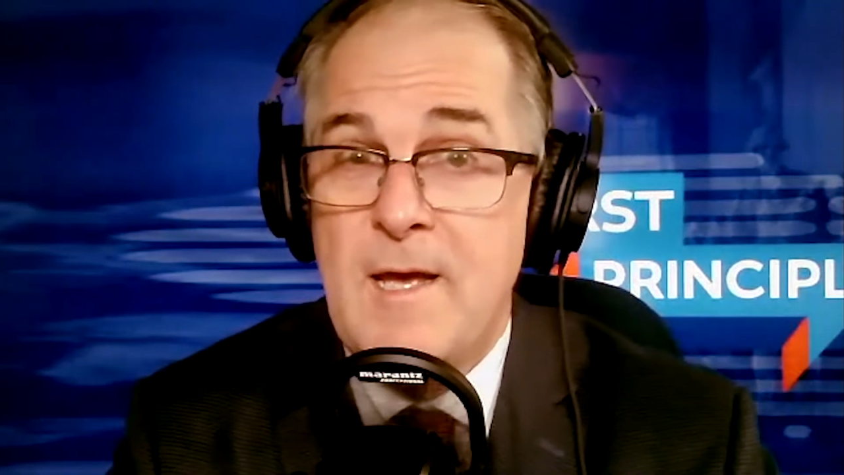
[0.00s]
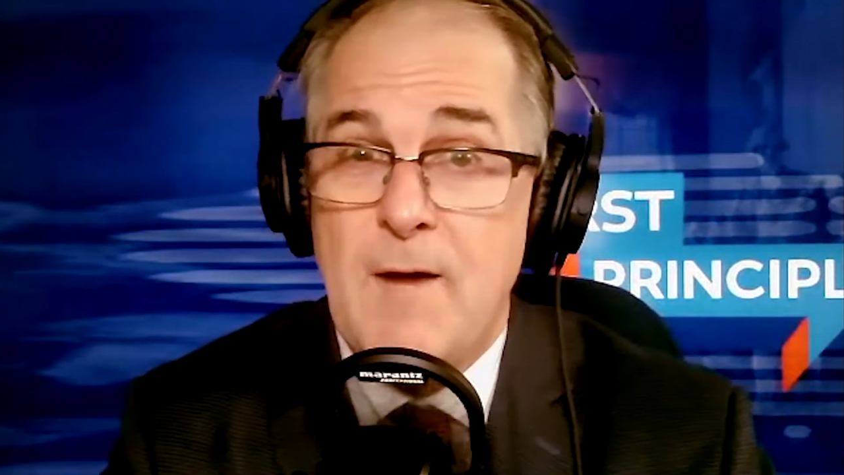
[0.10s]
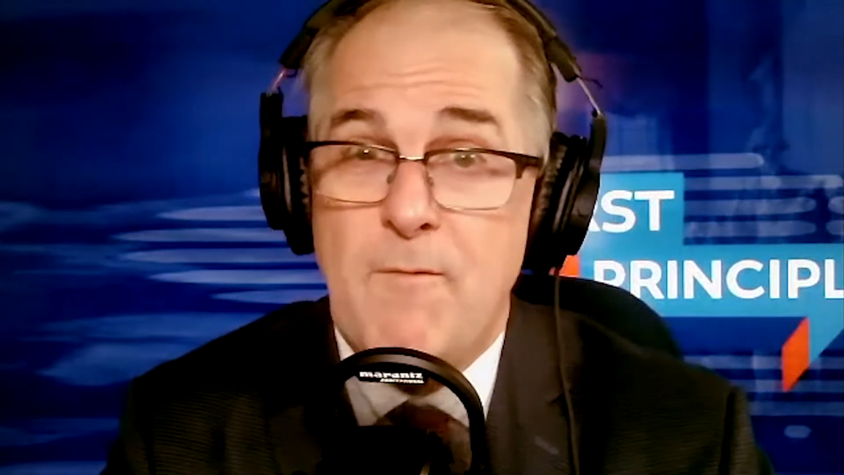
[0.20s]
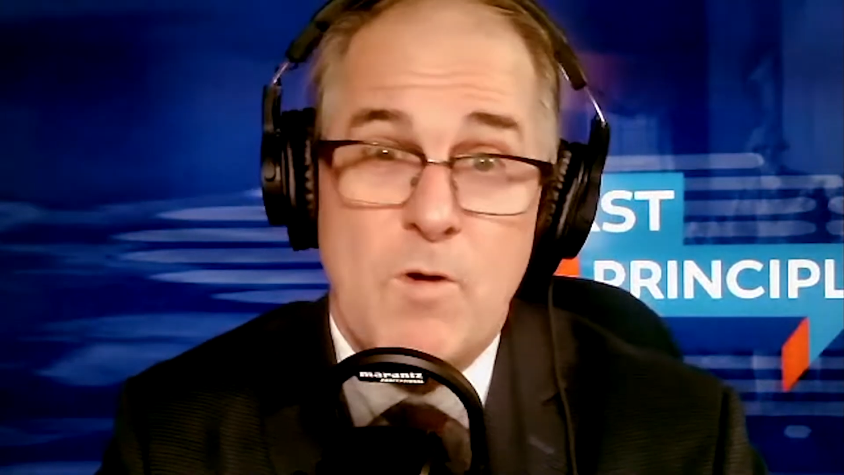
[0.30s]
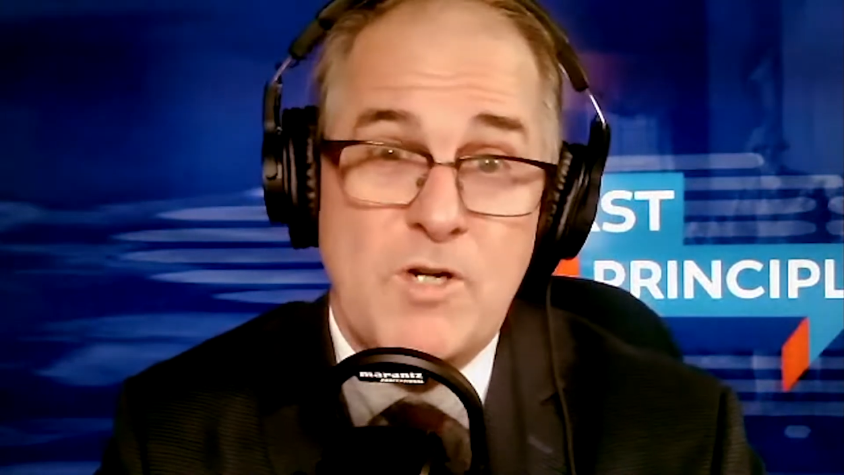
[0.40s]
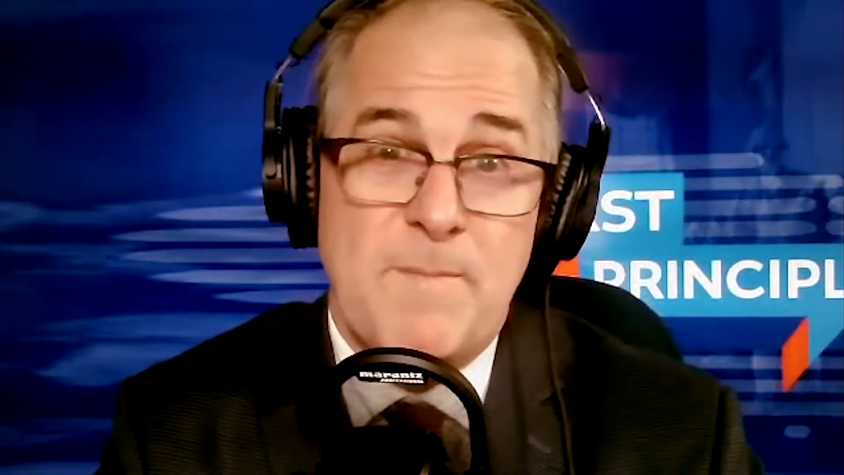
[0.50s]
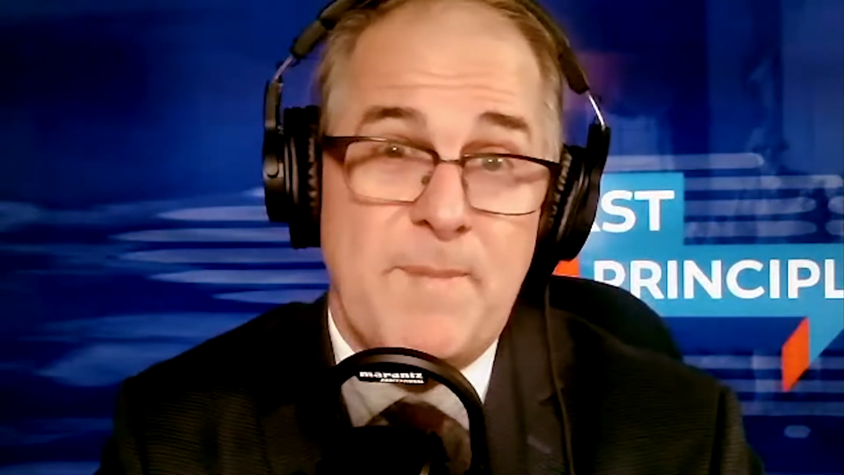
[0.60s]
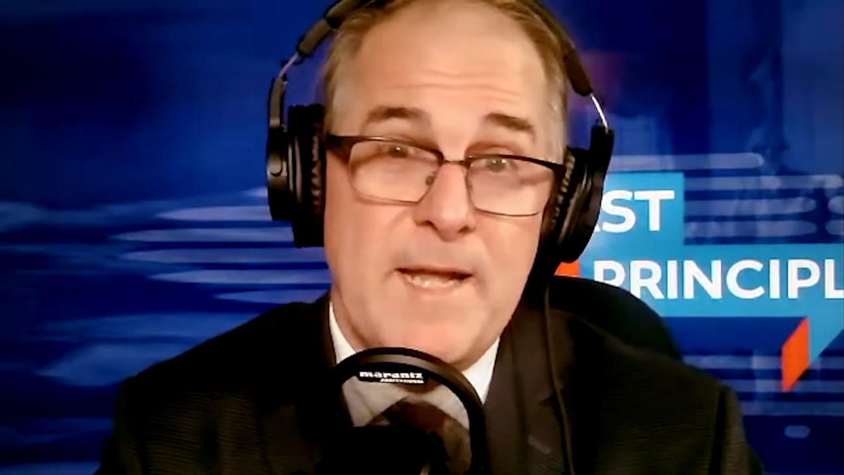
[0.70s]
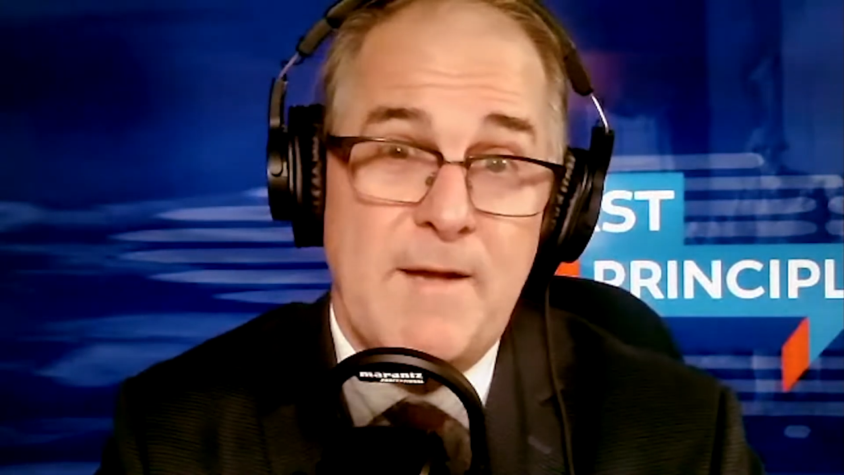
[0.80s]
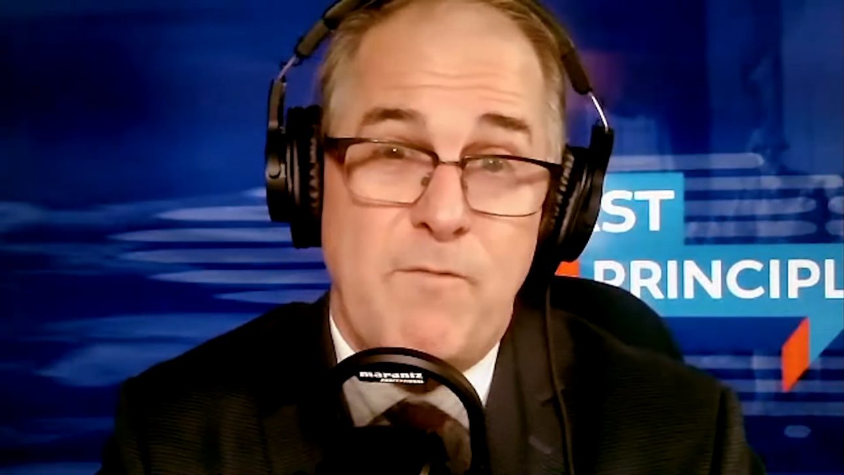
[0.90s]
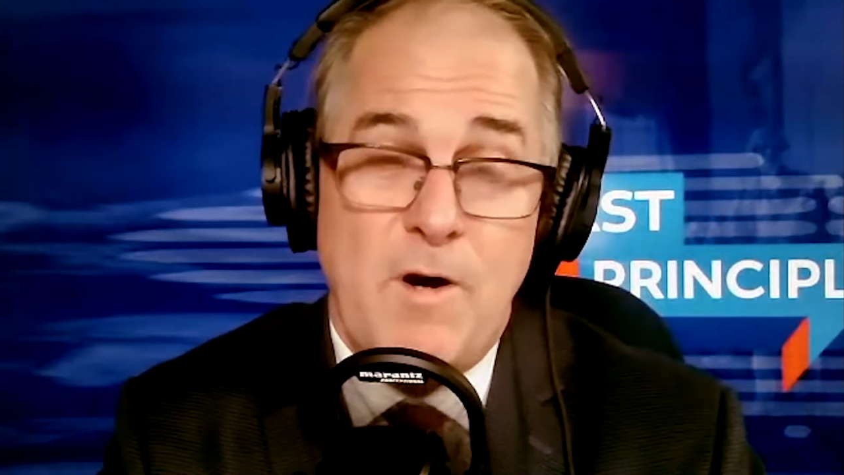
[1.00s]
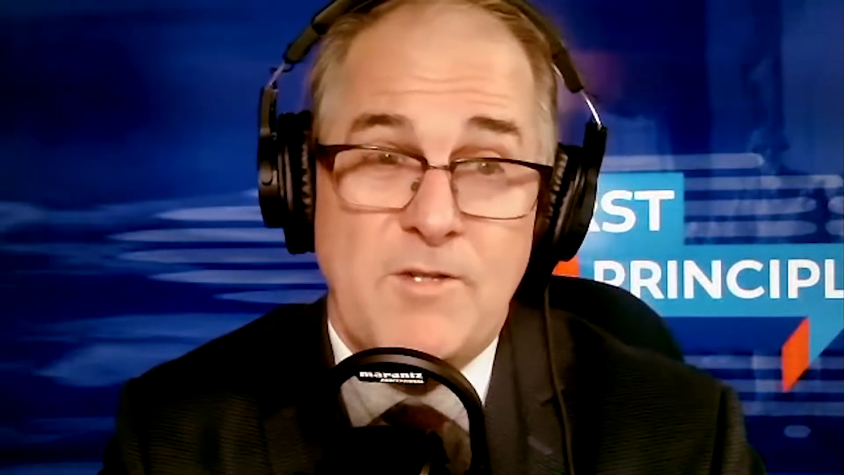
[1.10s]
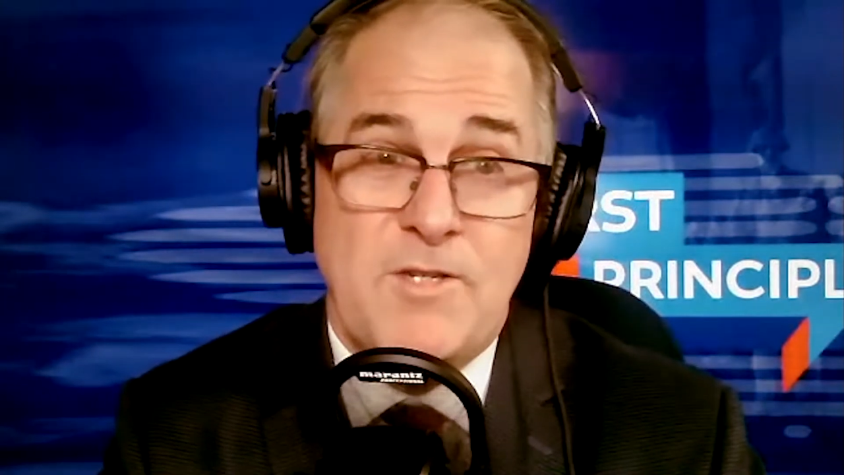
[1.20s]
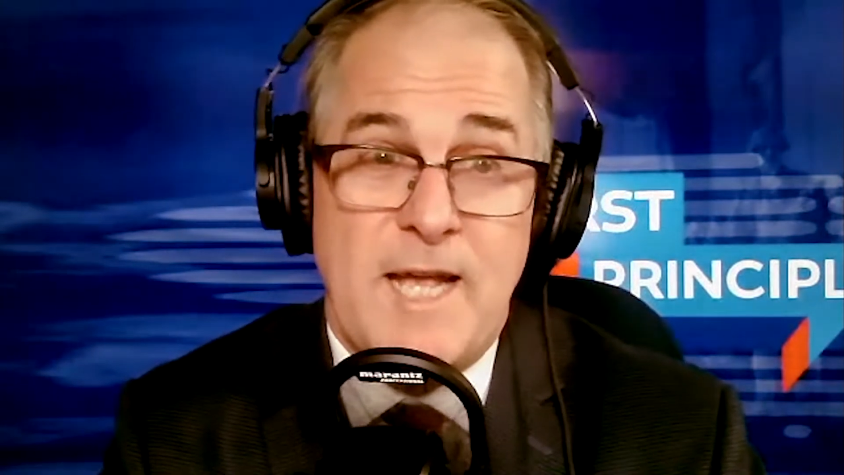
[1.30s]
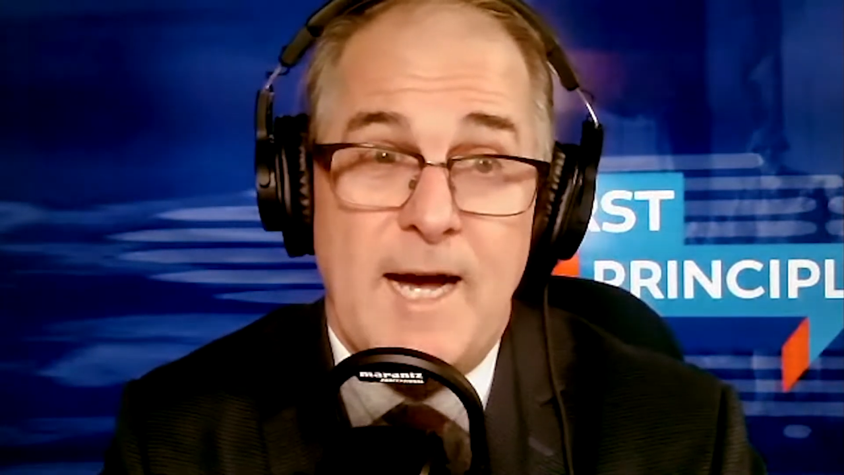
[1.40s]
of worshiping a
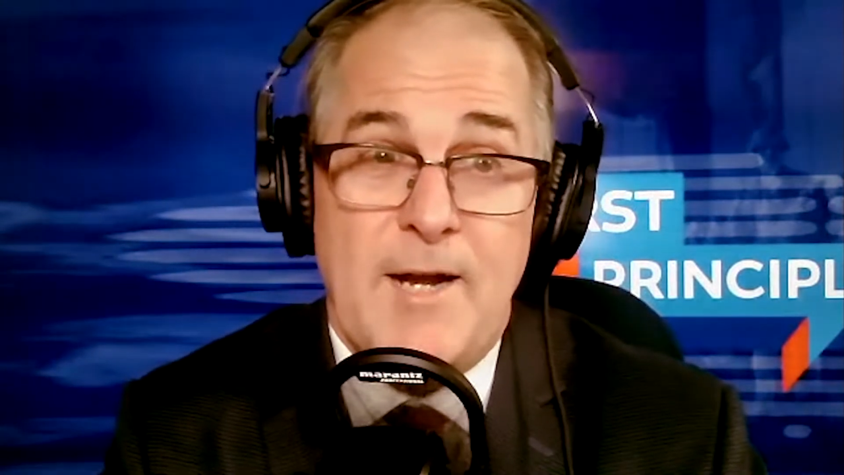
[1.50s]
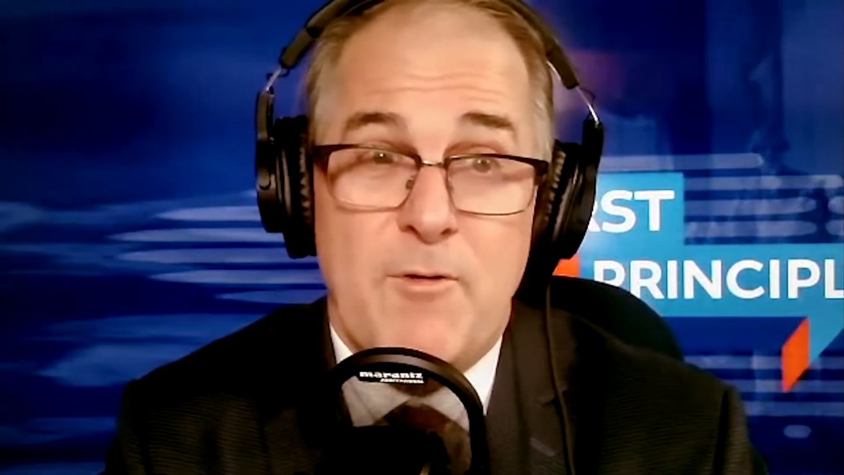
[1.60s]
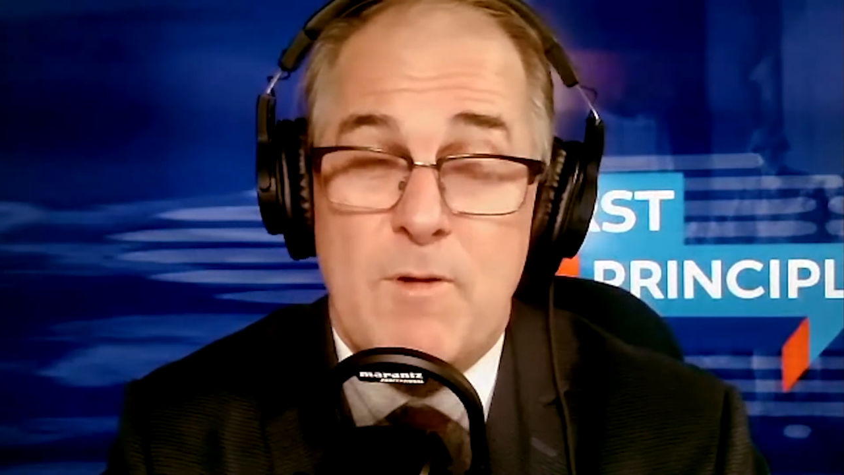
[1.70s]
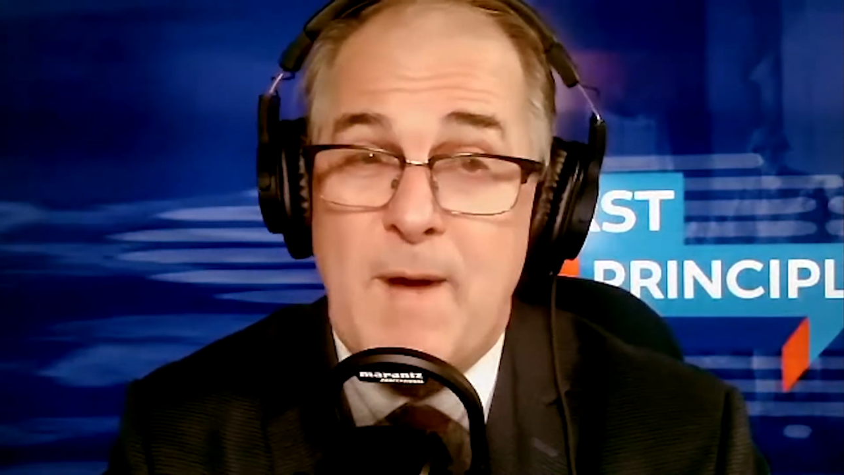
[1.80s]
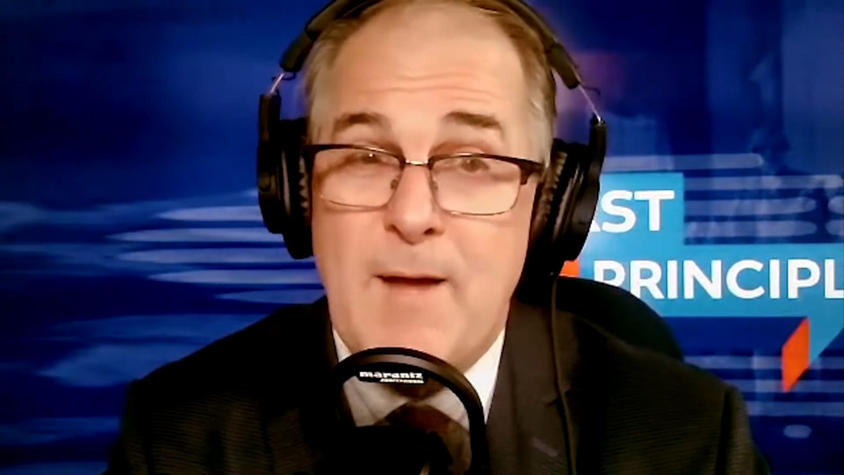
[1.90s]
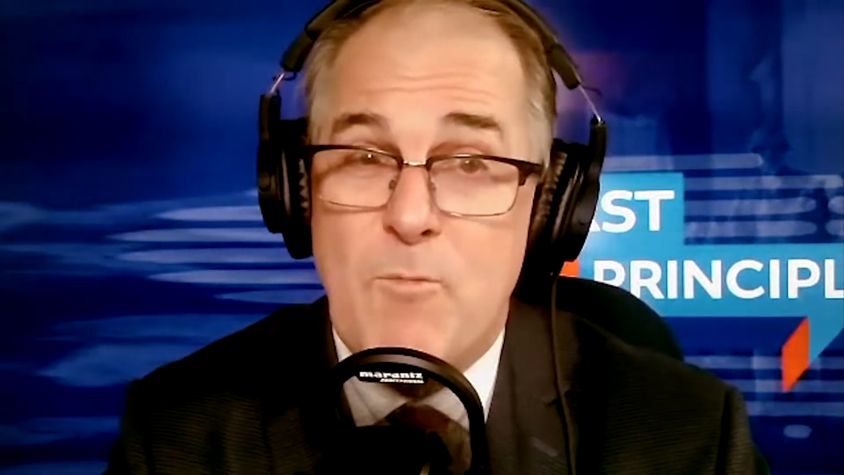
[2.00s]
false god or by